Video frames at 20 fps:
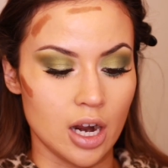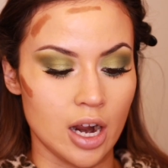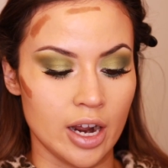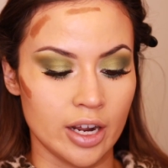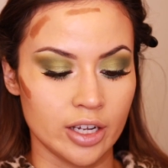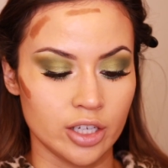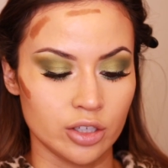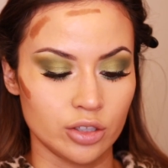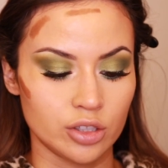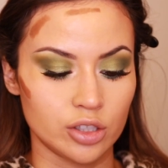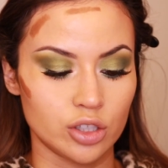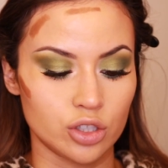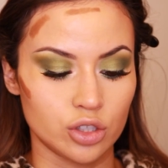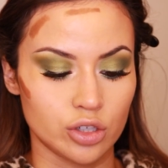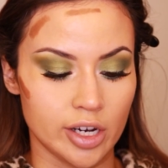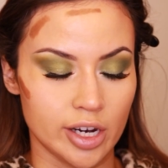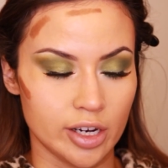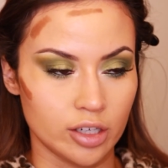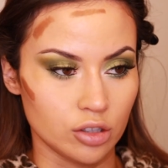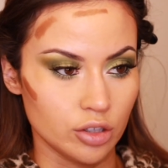I used to
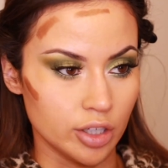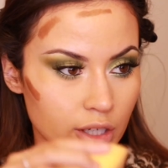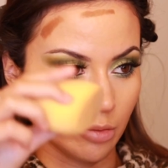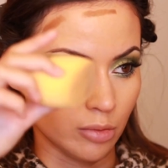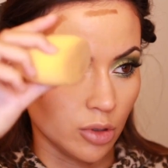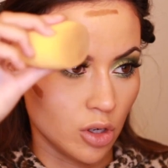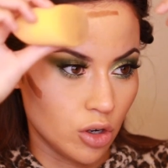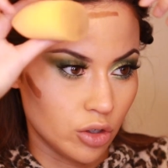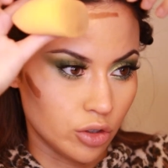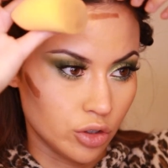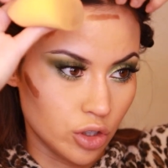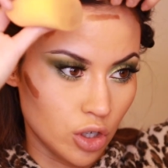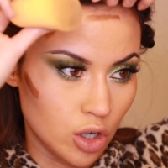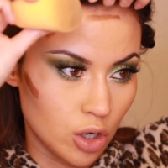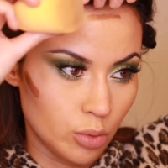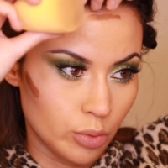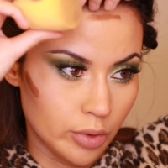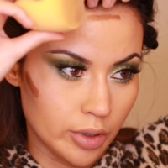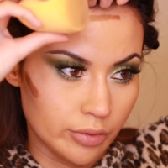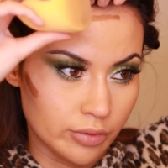try and cream
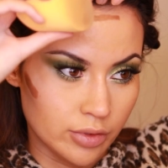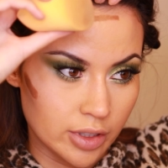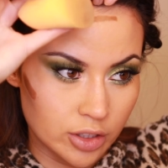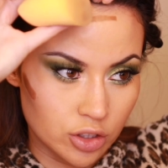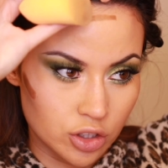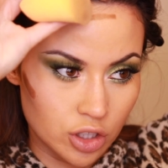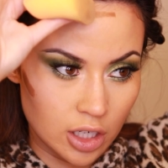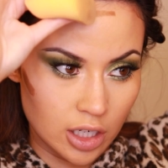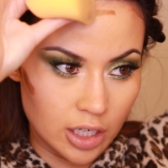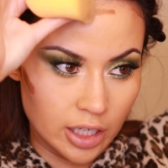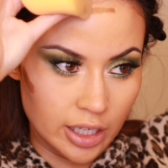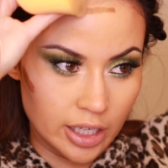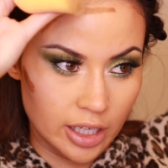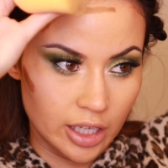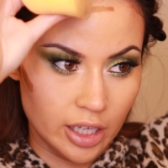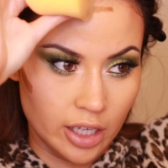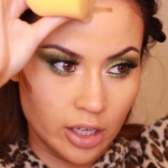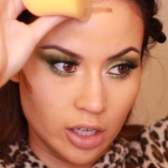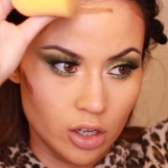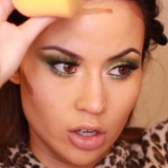contour with
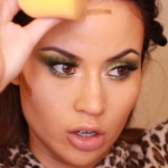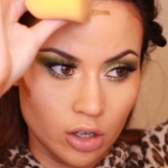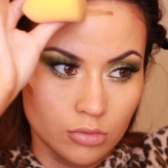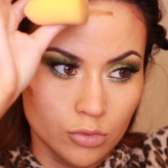literally